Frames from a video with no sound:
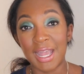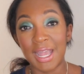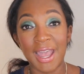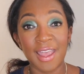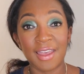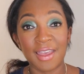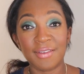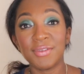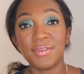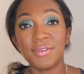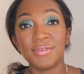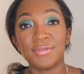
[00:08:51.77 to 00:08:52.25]
I
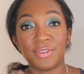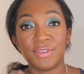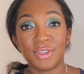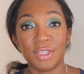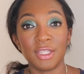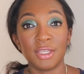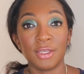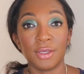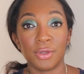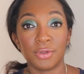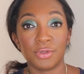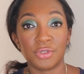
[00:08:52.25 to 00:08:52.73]
have a
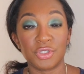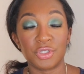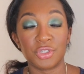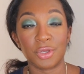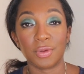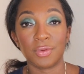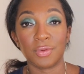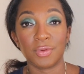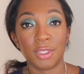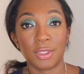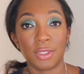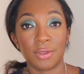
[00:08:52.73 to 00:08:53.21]
video
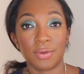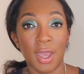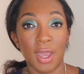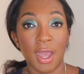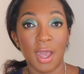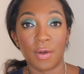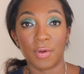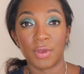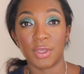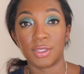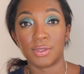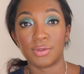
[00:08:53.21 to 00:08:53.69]
showing you
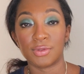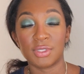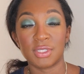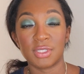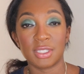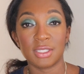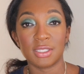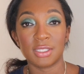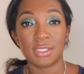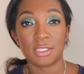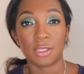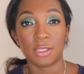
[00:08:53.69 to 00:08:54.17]
how I use
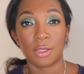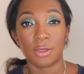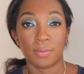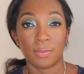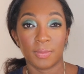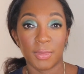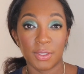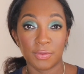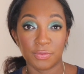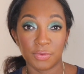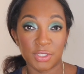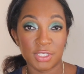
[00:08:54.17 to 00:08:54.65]
this on
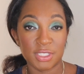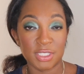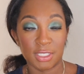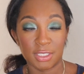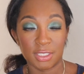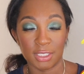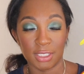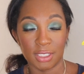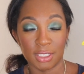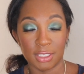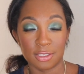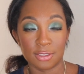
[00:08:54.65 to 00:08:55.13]
my
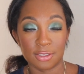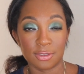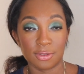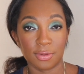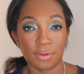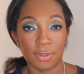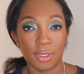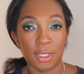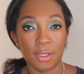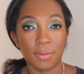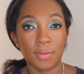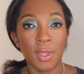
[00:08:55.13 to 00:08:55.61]
reselling
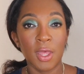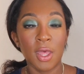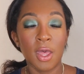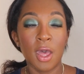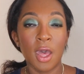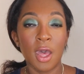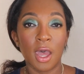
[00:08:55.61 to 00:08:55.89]
Instagram.